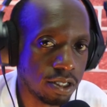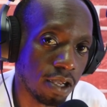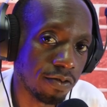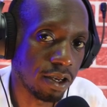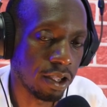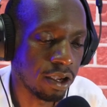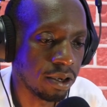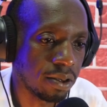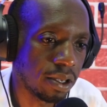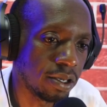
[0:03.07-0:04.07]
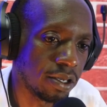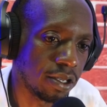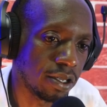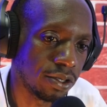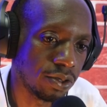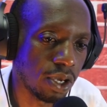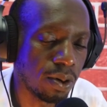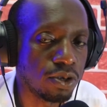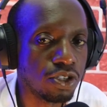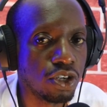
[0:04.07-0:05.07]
It's Ivan here and uh, today I want